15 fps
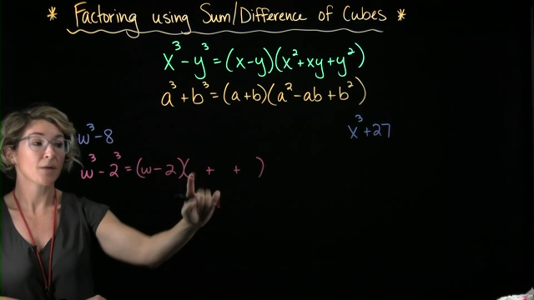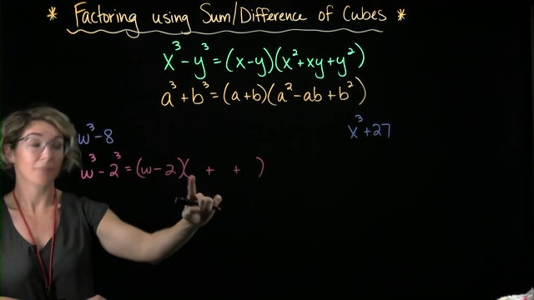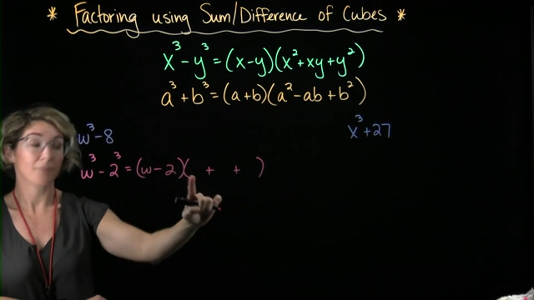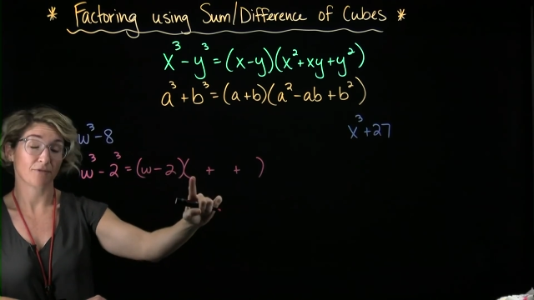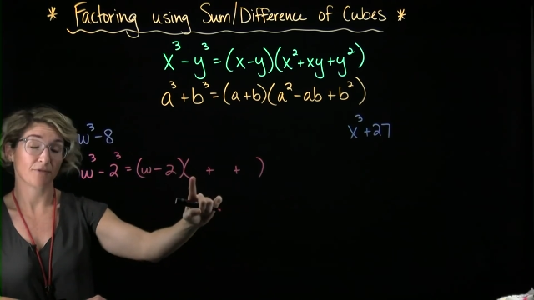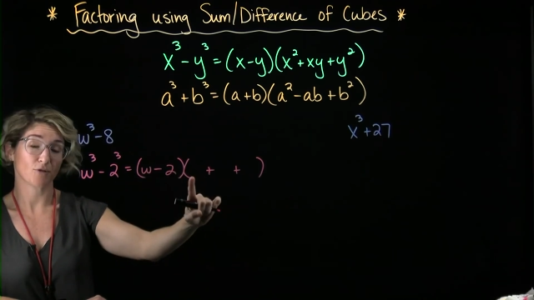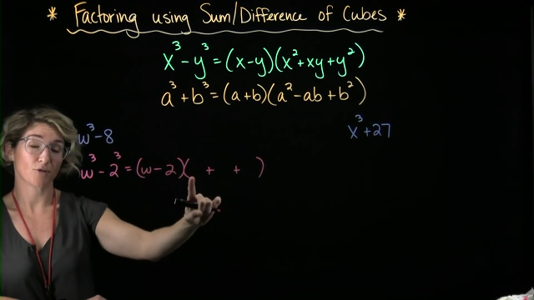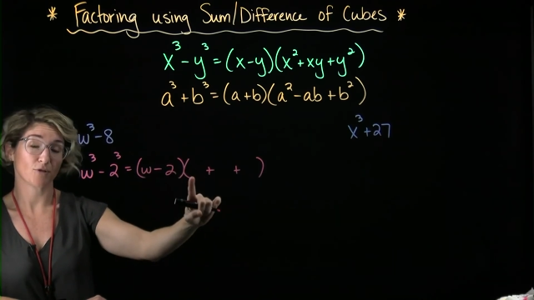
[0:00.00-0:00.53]

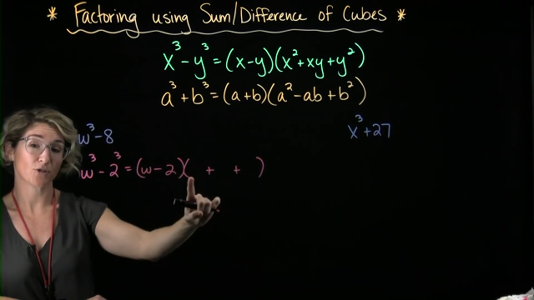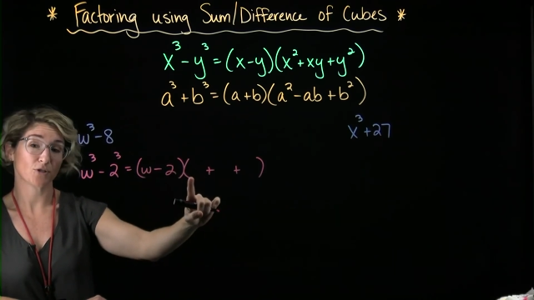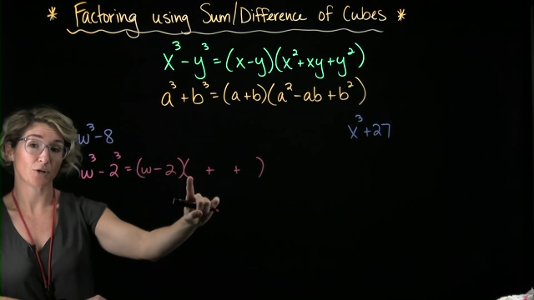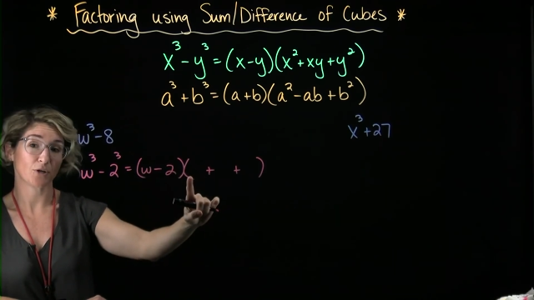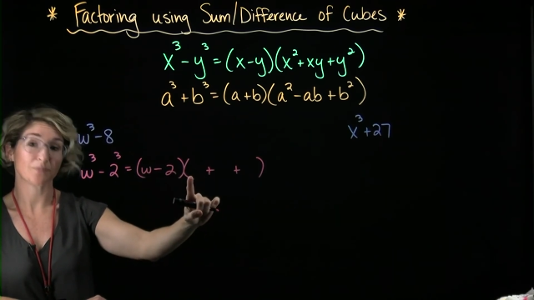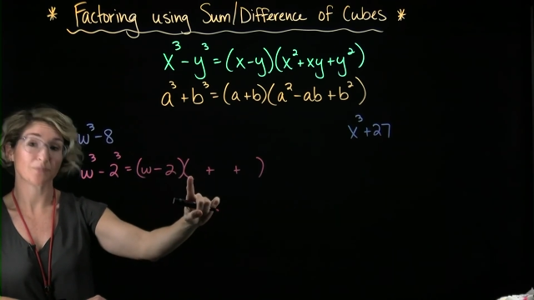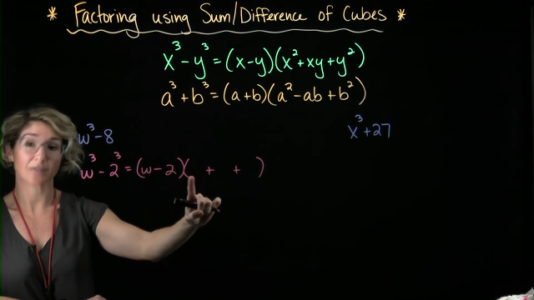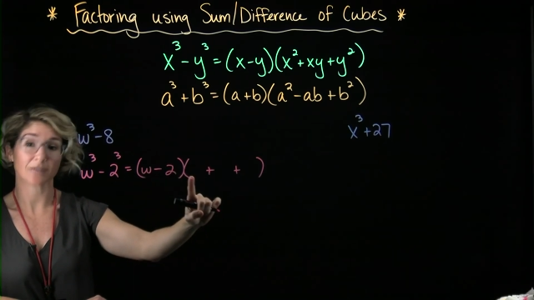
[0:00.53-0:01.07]
my first
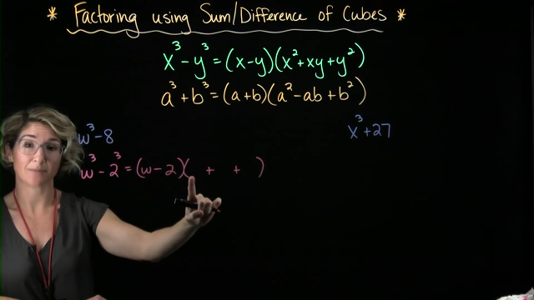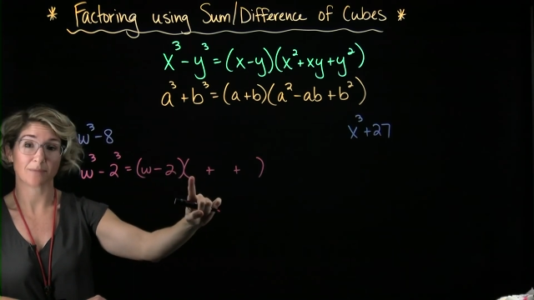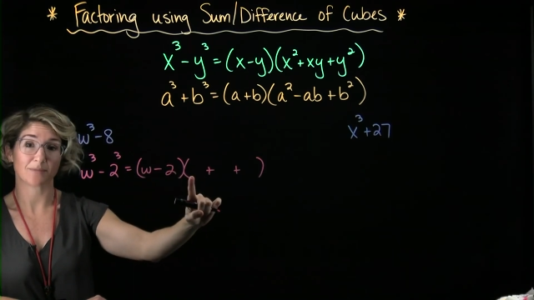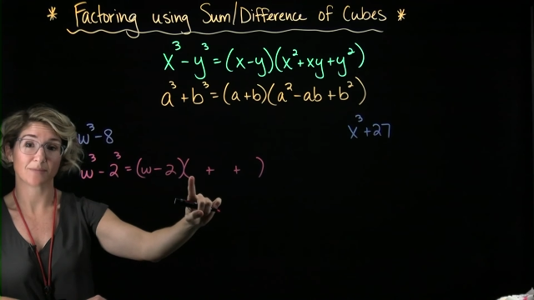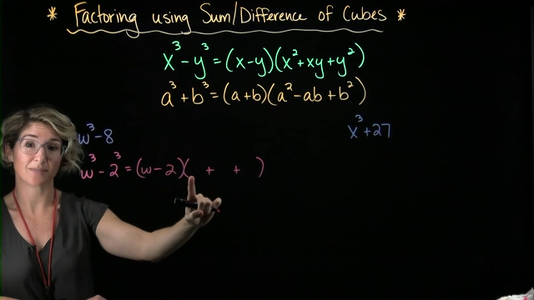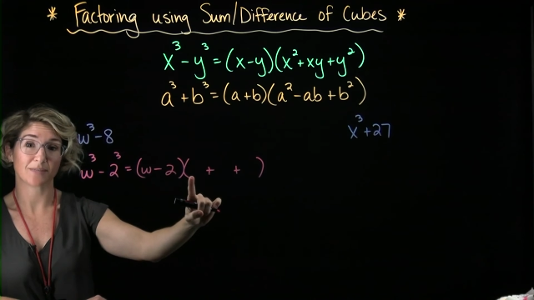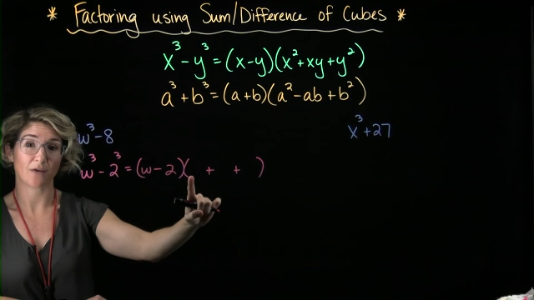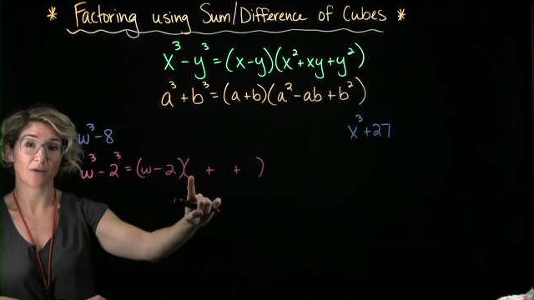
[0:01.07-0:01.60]
term times
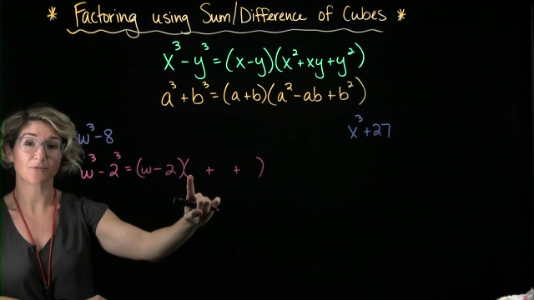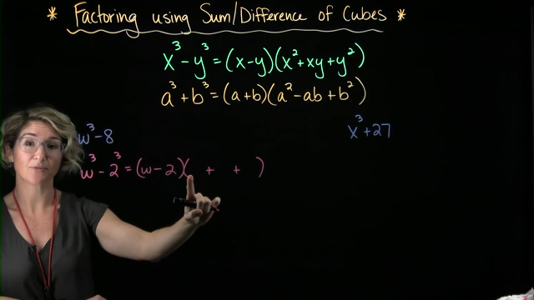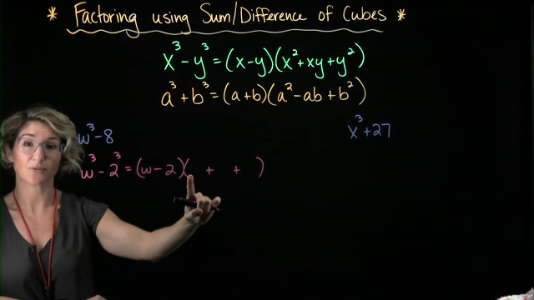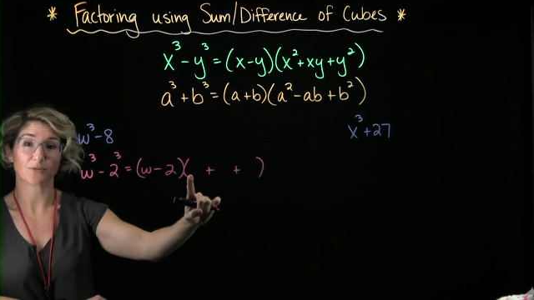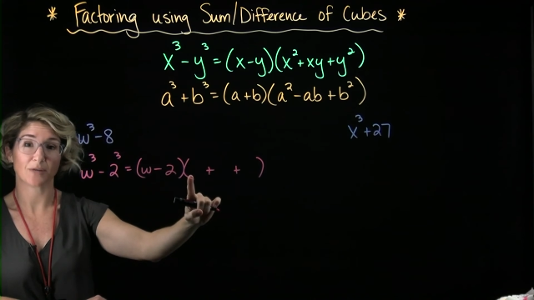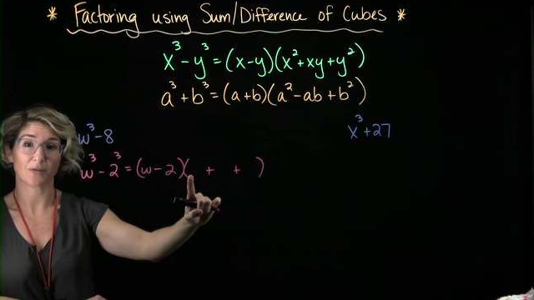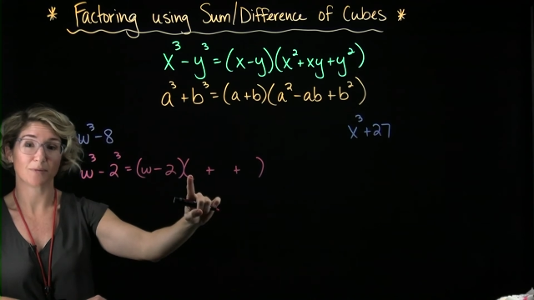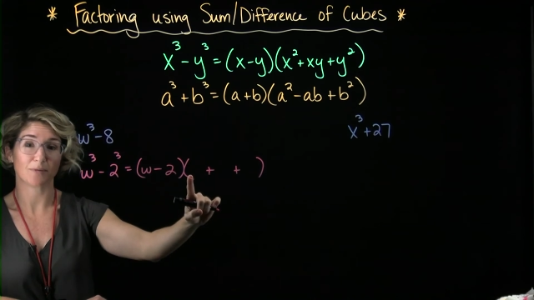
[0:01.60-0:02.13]
himself, so
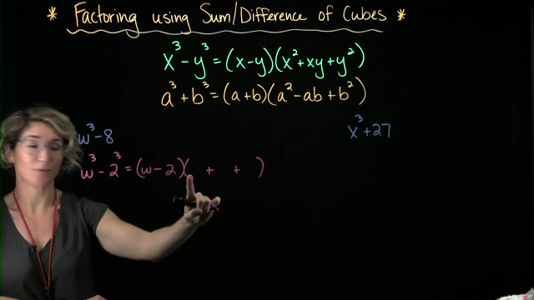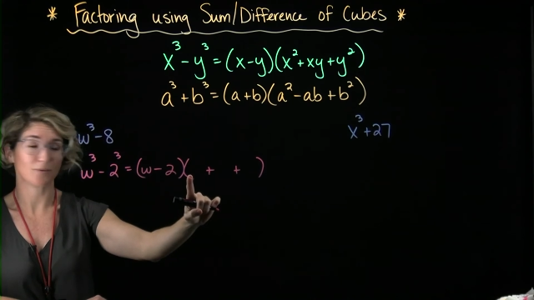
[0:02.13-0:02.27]
w